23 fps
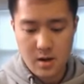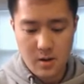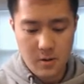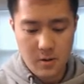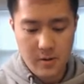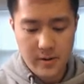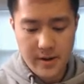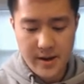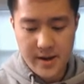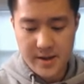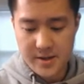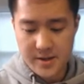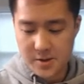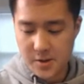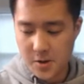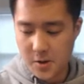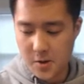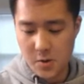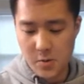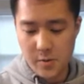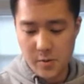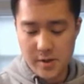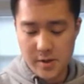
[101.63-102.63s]
Okay,
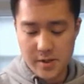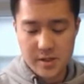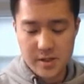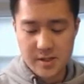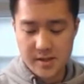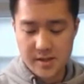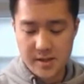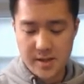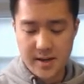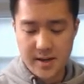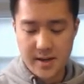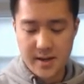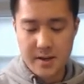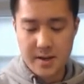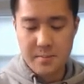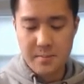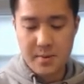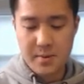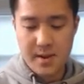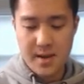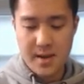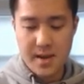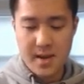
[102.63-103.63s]
so we just set it
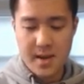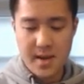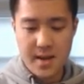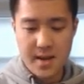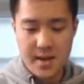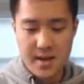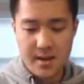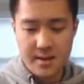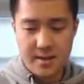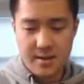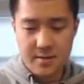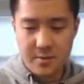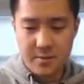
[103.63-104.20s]
up and